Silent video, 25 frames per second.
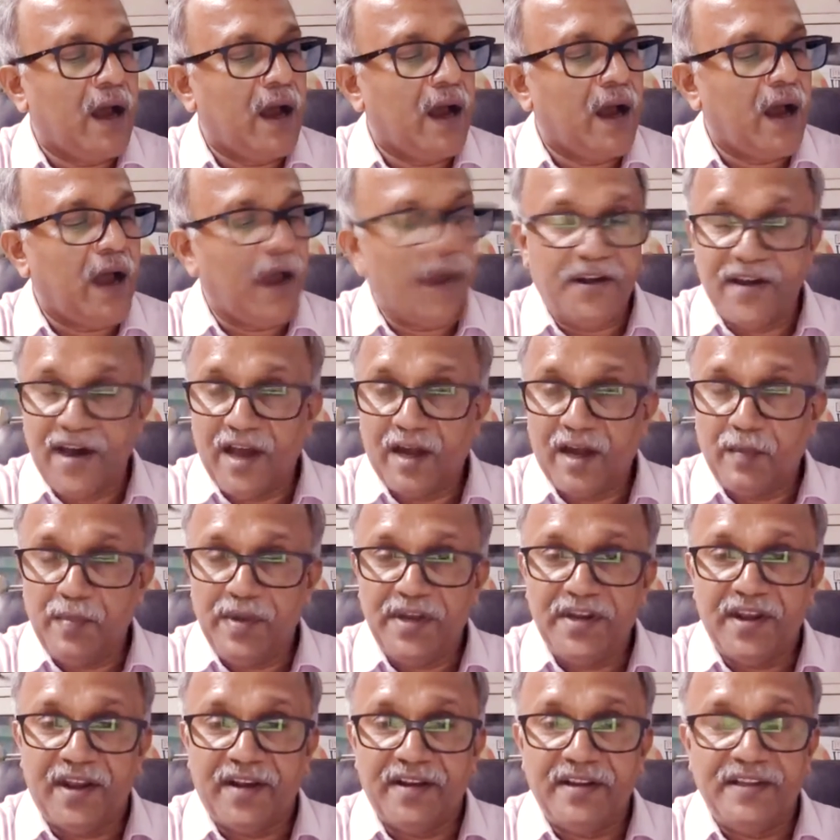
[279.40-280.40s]
and dark
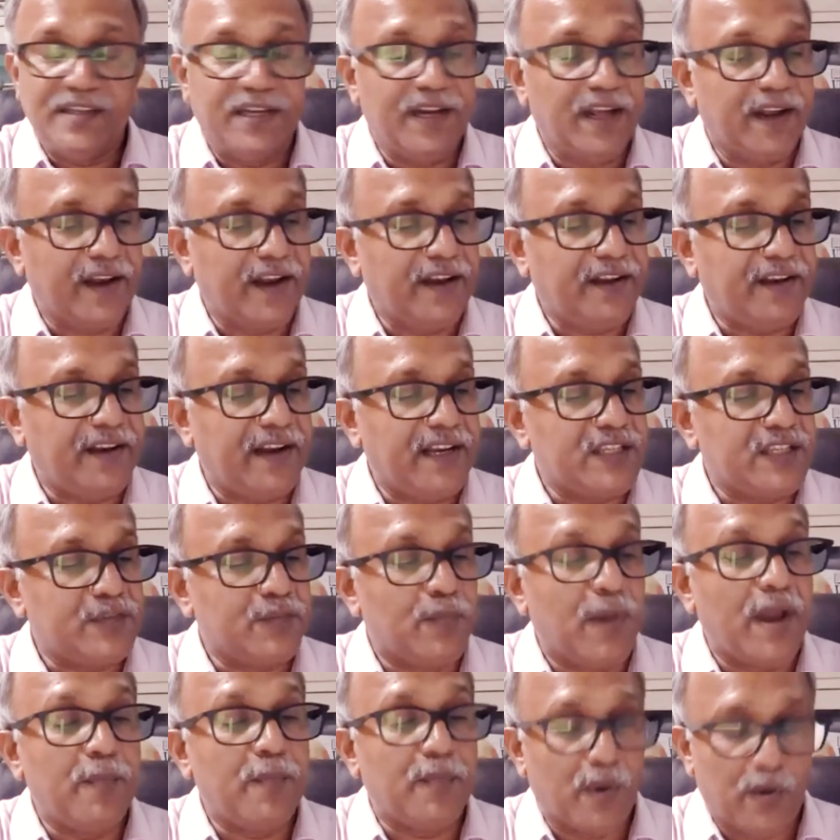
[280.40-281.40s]
meat are generated as
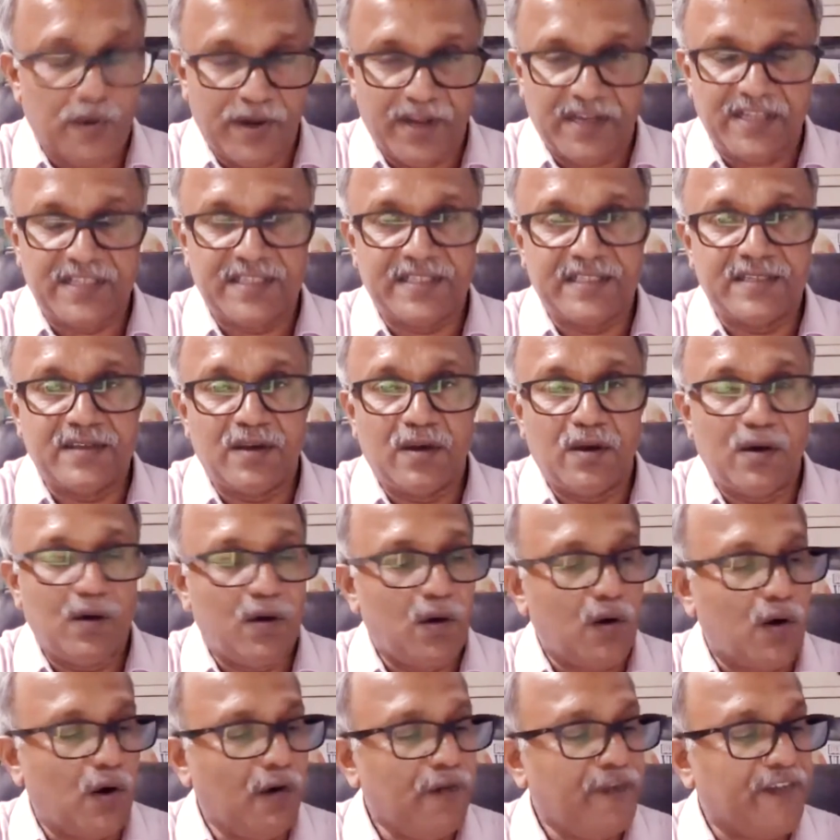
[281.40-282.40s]
byproducts
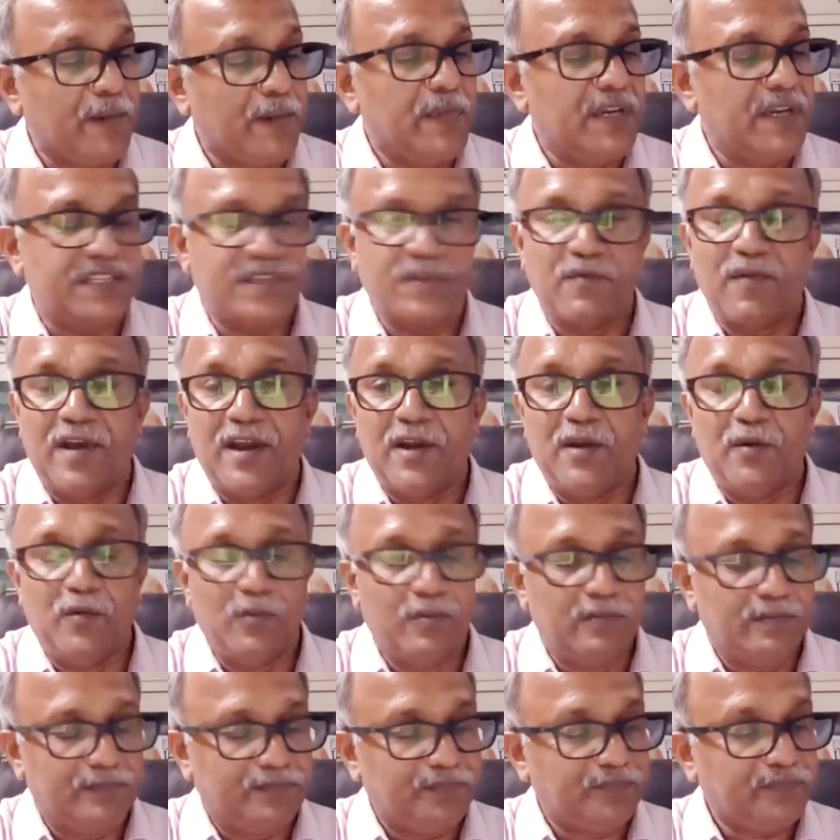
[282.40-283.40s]
of commercial value.
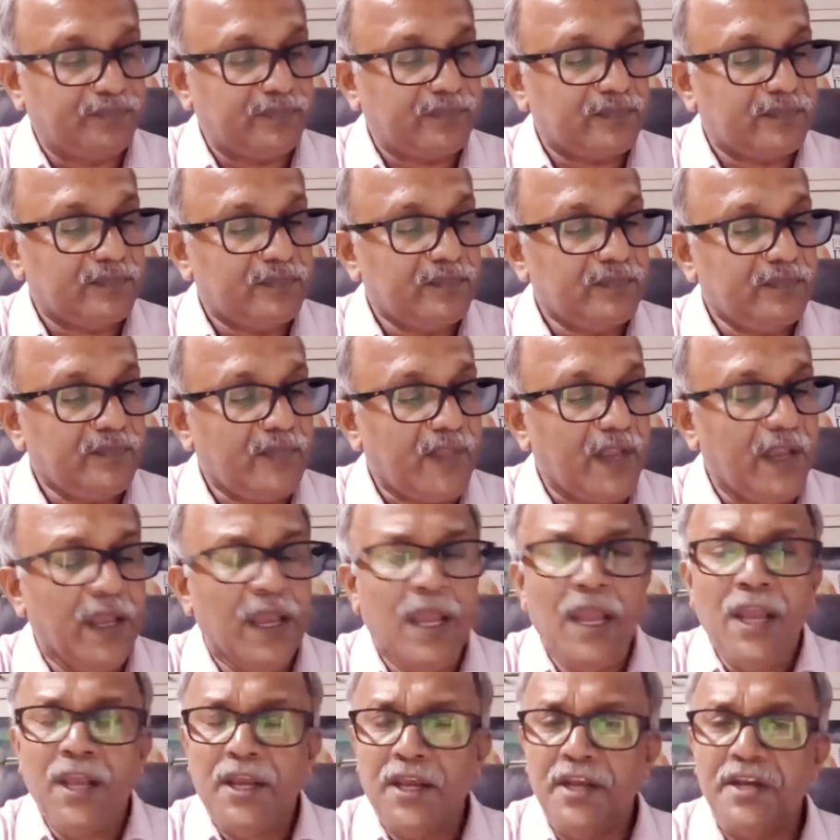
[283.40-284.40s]

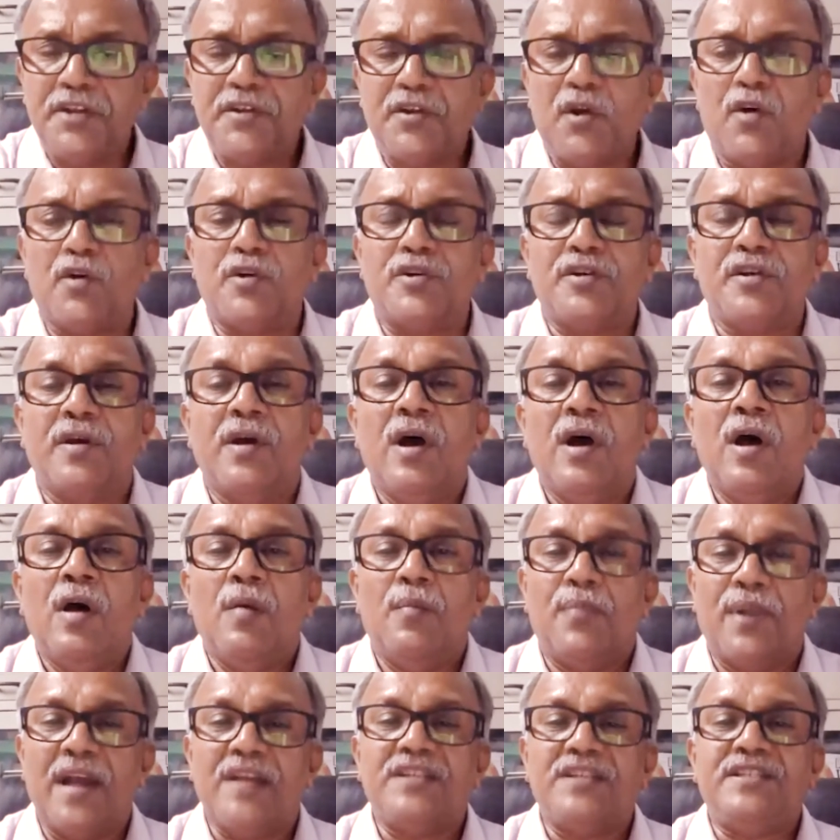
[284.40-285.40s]
In short,
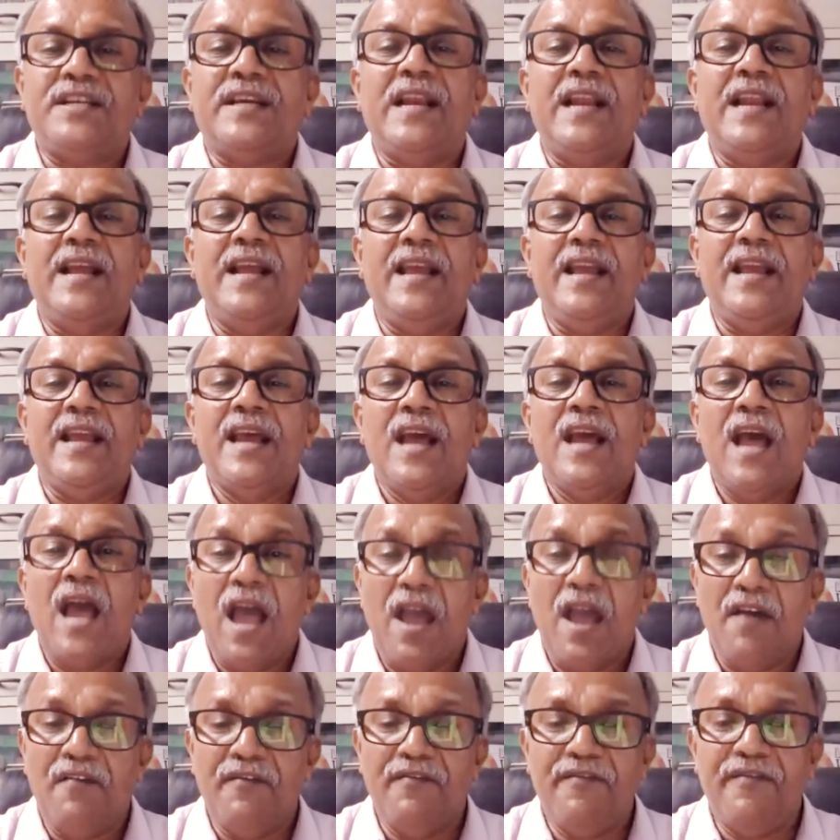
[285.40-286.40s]
practically
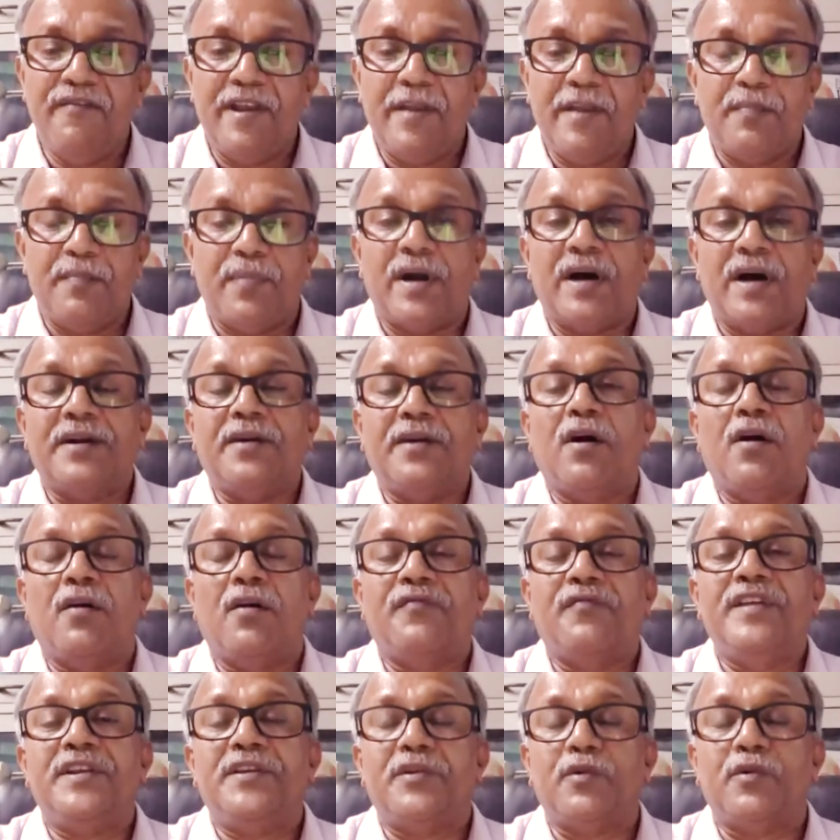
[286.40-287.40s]
every part
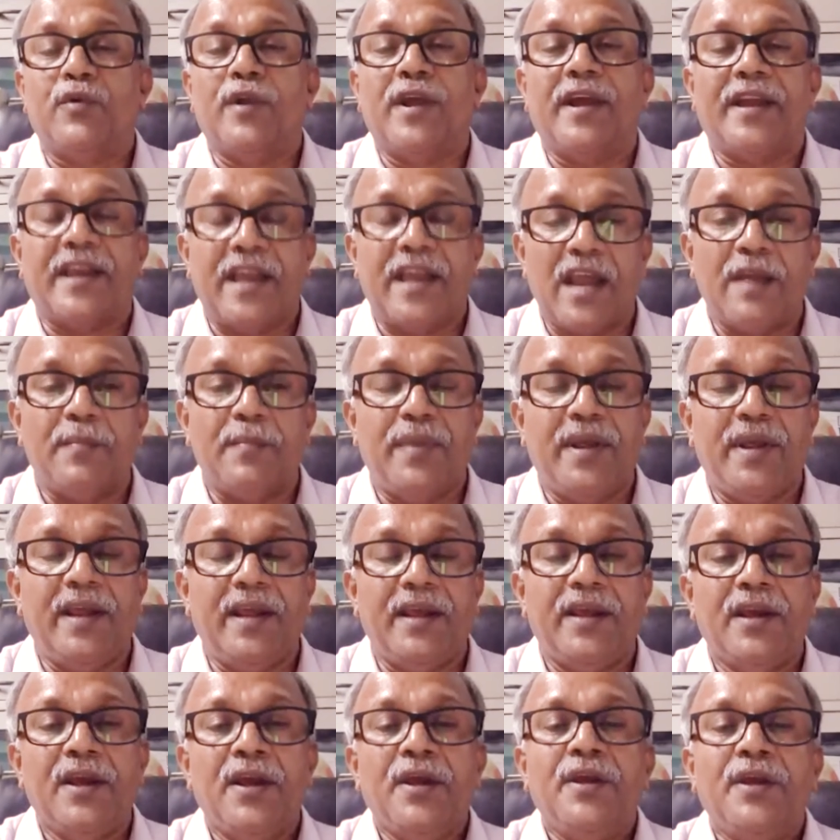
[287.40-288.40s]
of the tuna can be
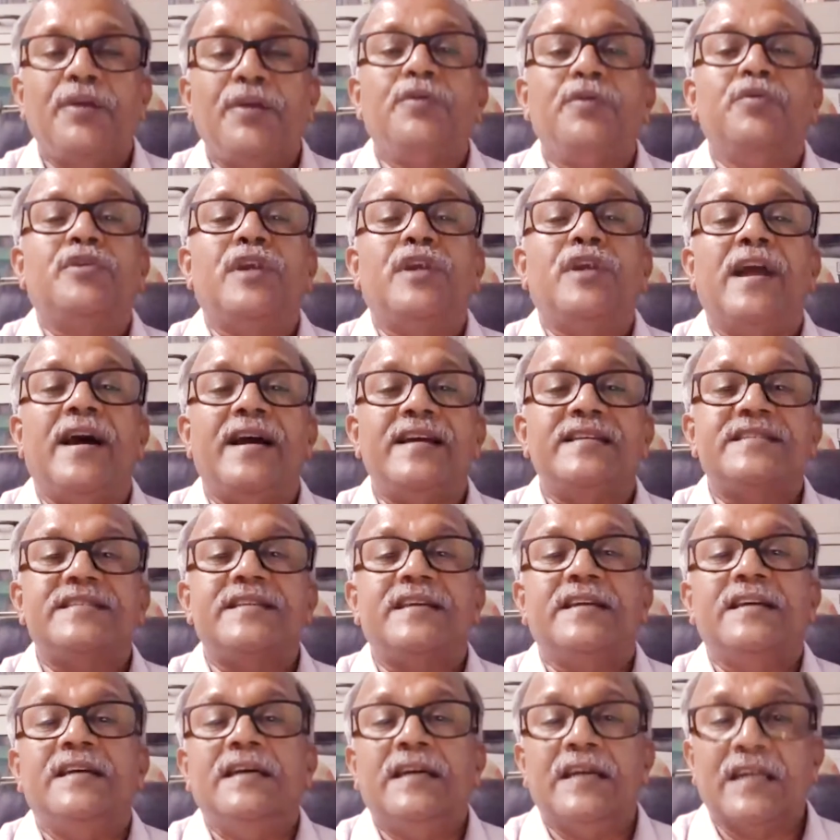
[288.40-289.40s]
utilized
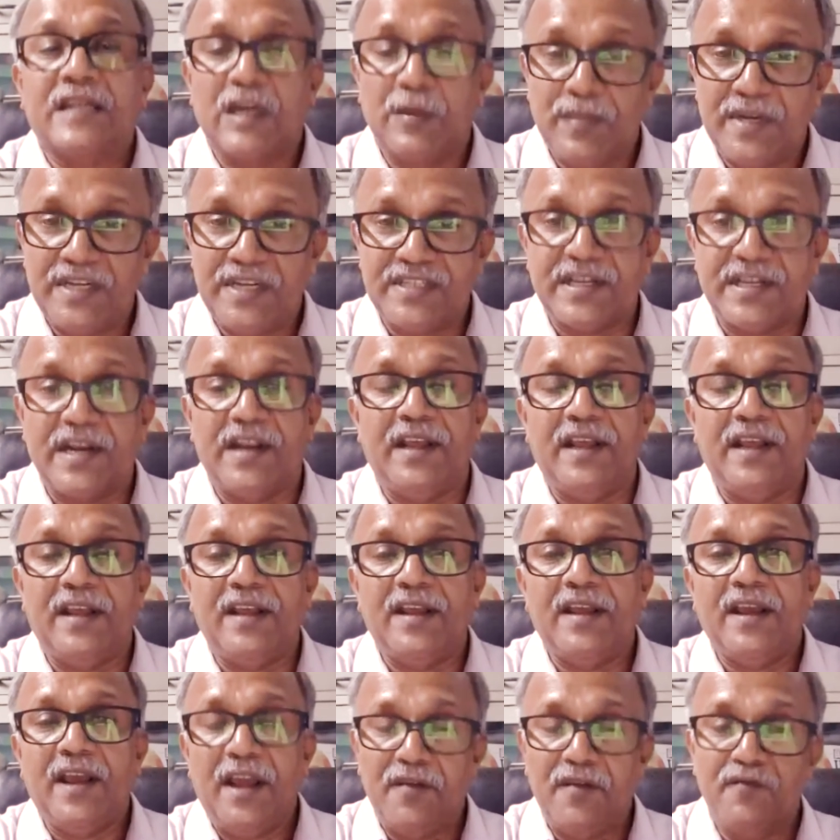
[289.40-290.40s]
commercially
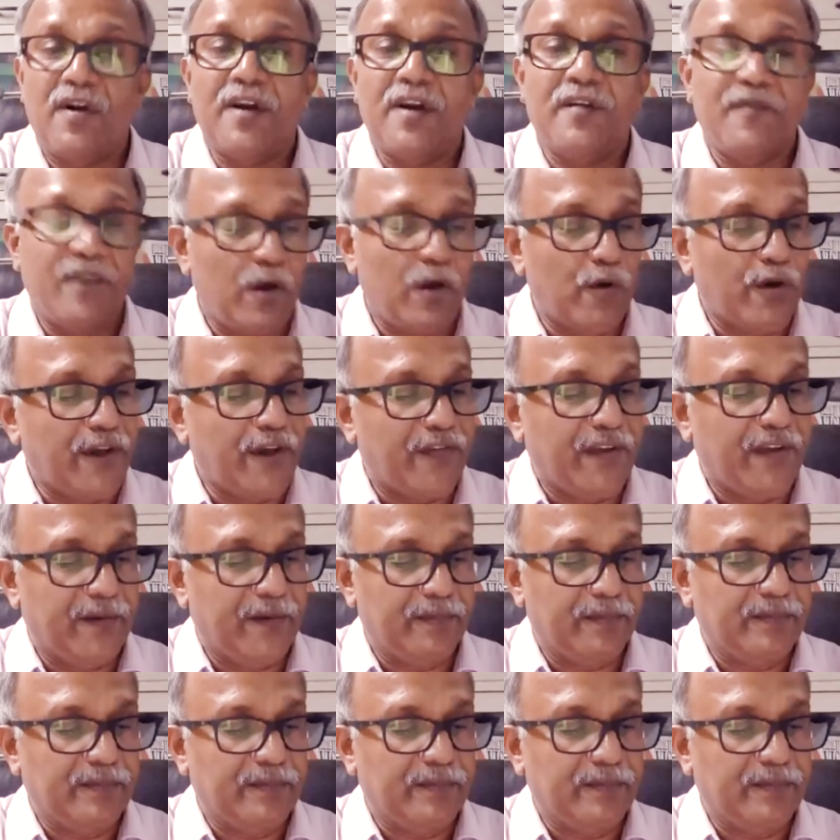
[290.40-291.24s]
in one way or other.